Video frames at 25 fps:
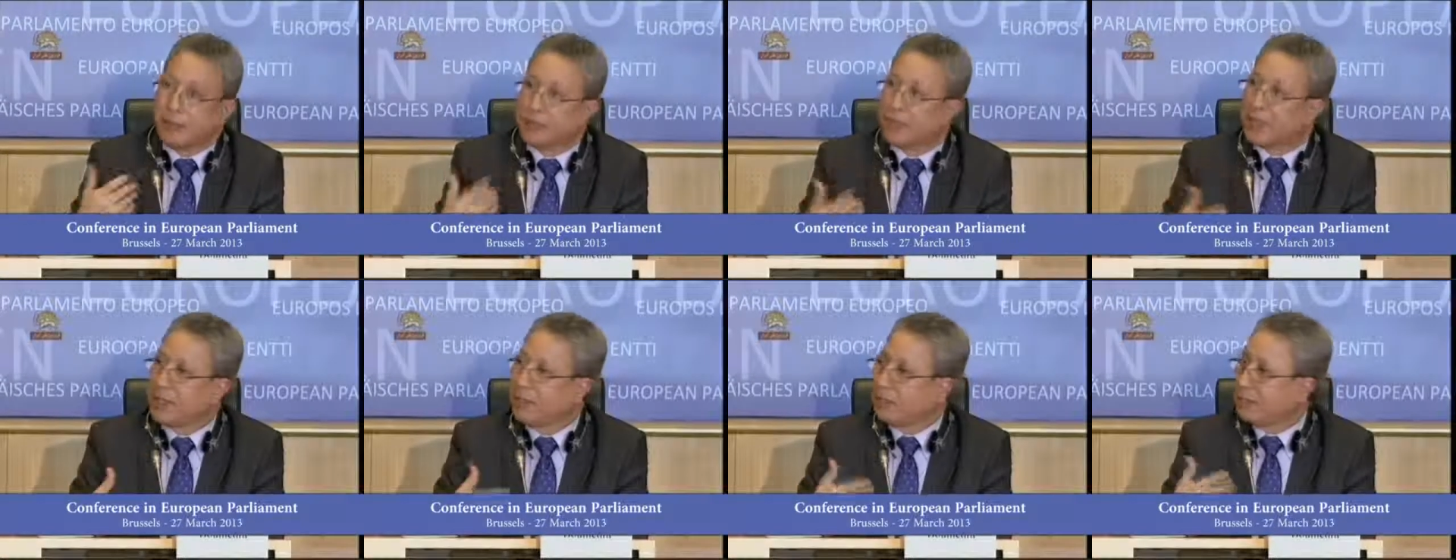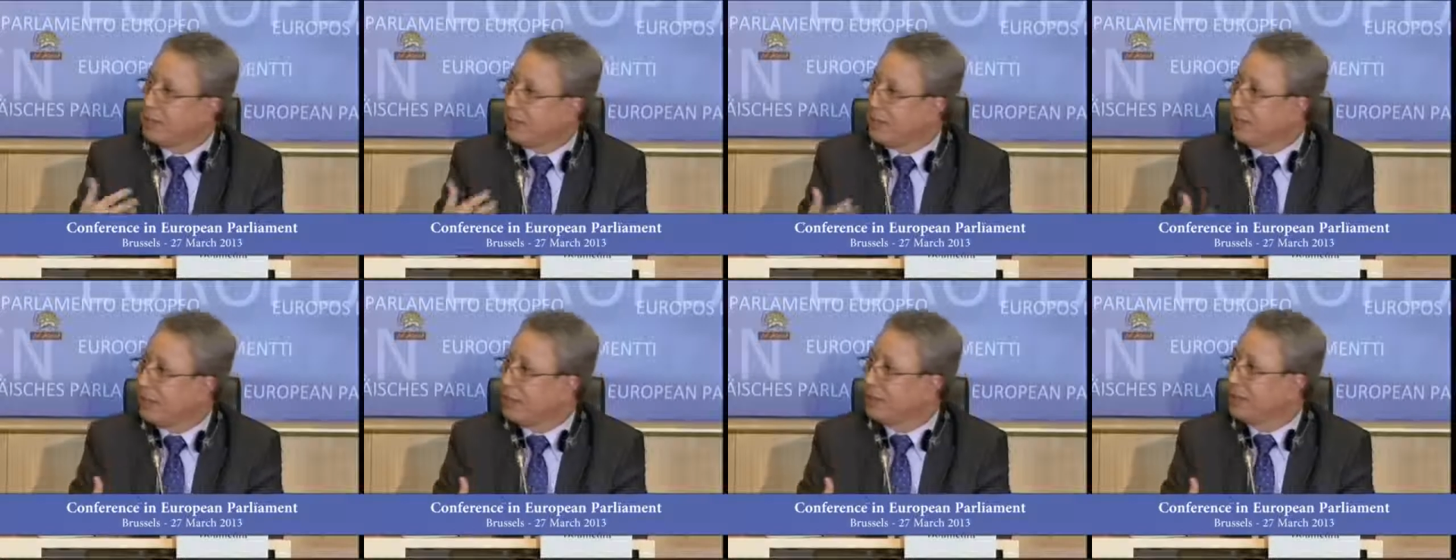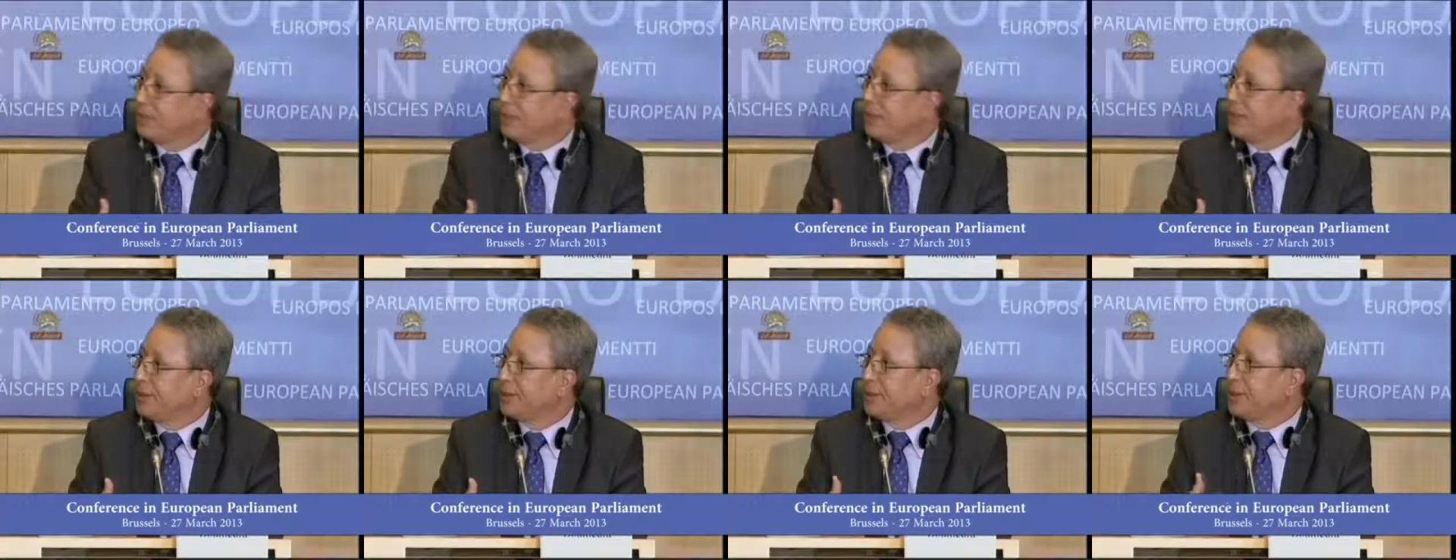
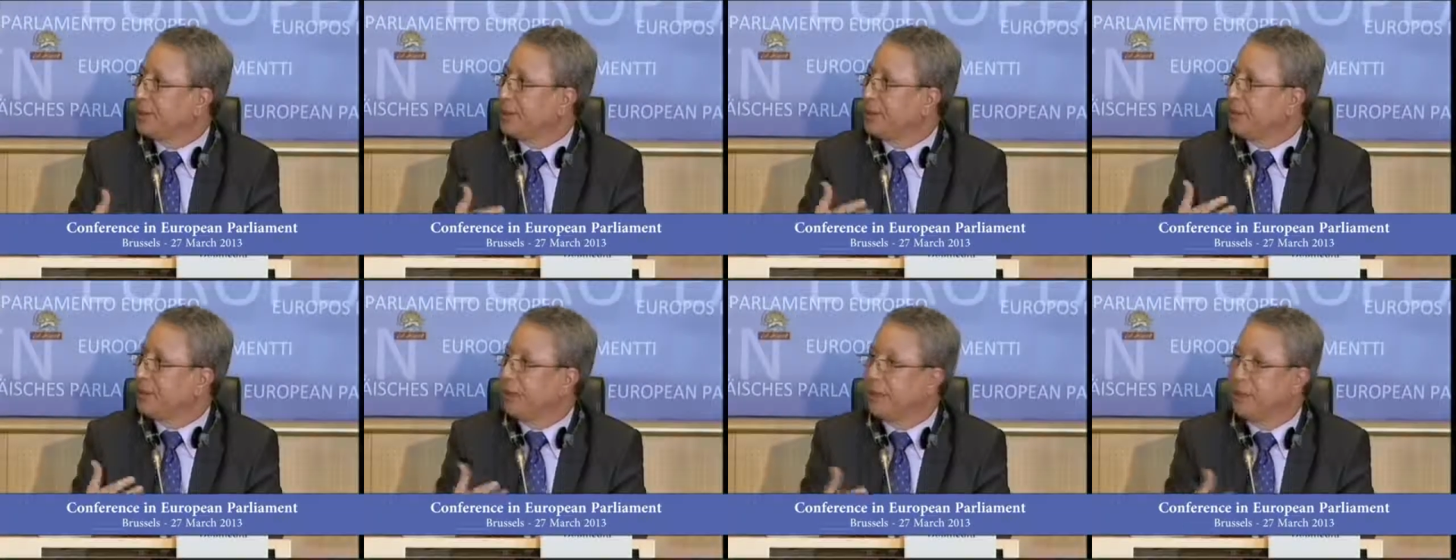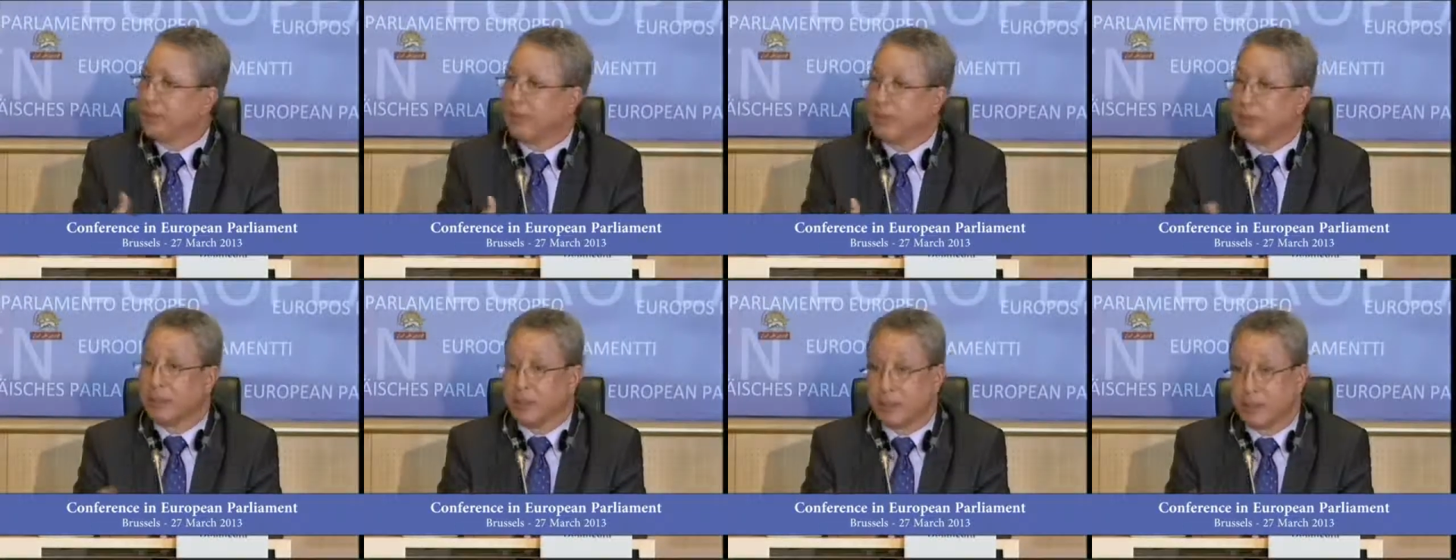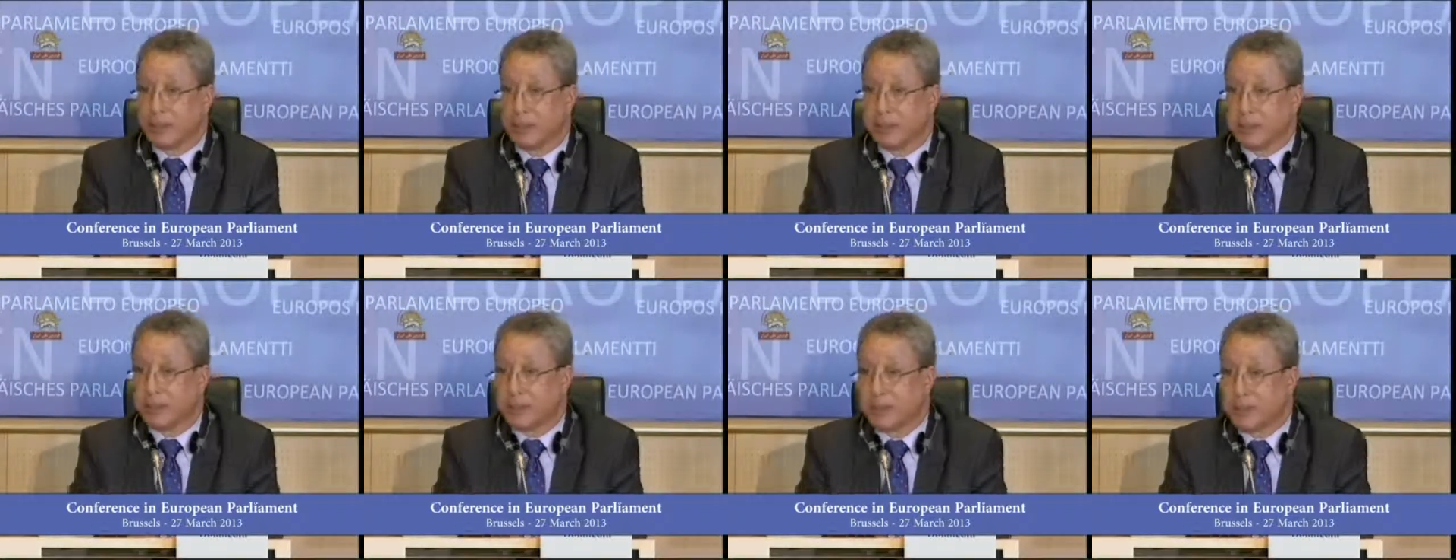manipulating the
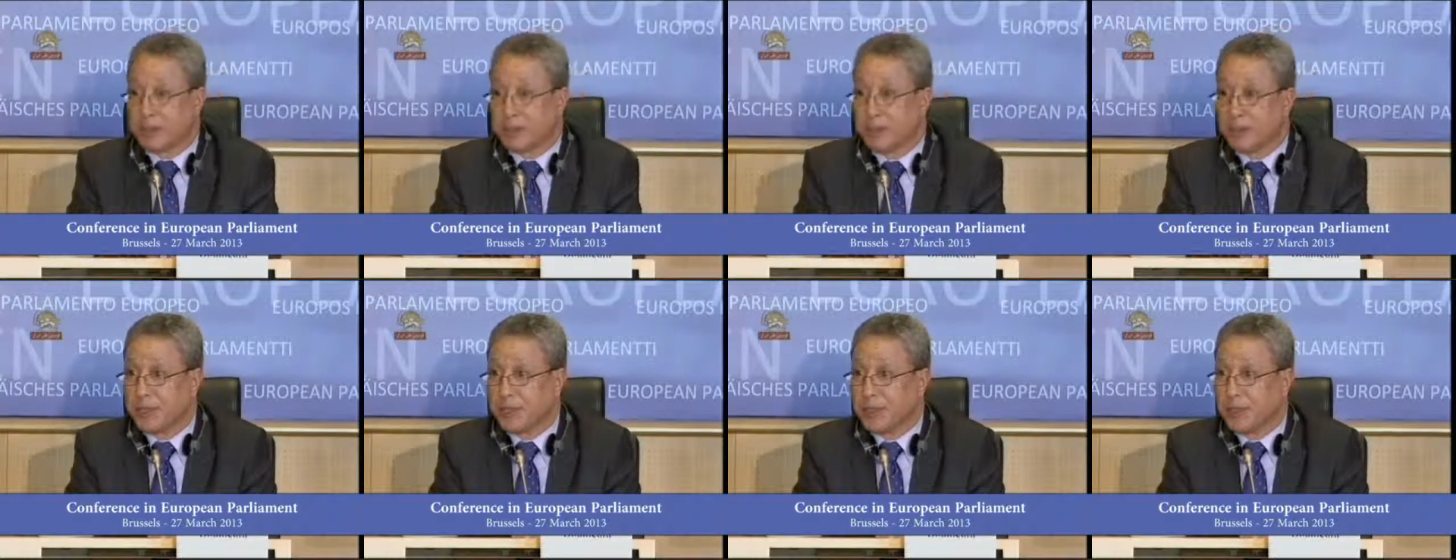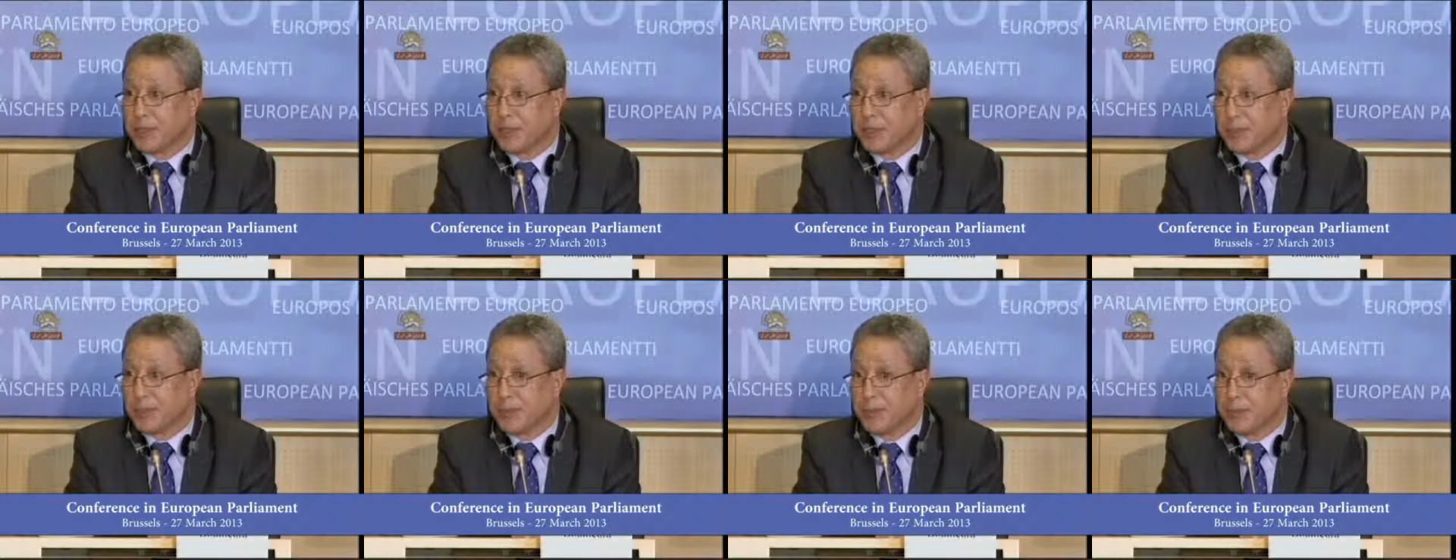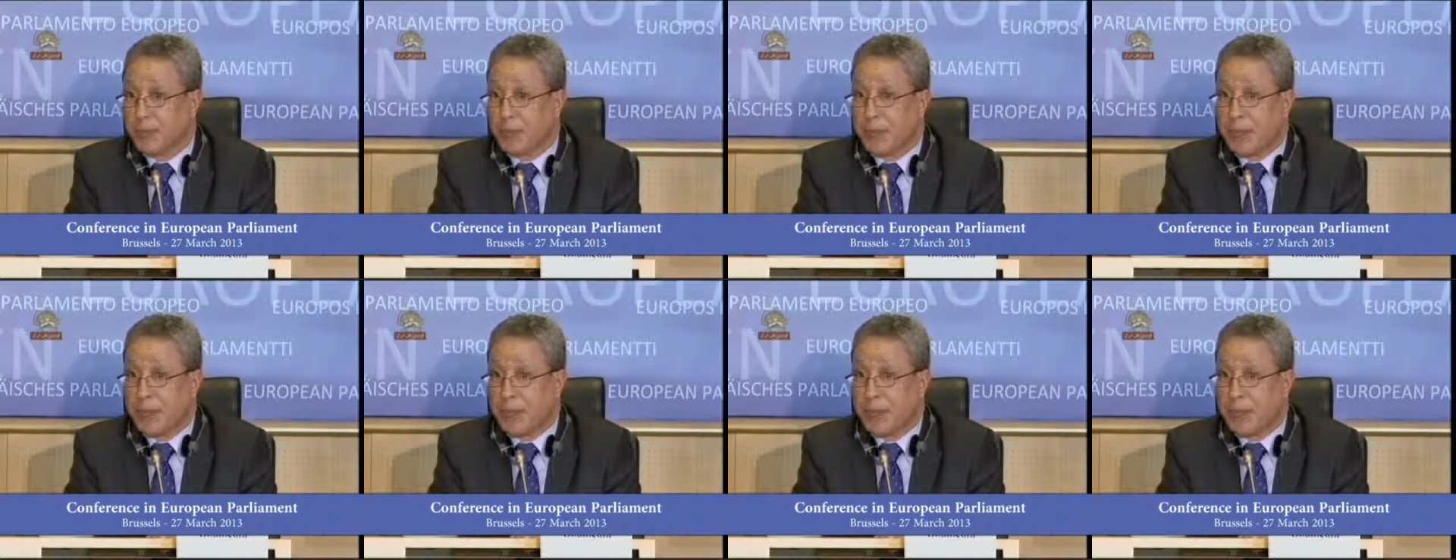whole situation.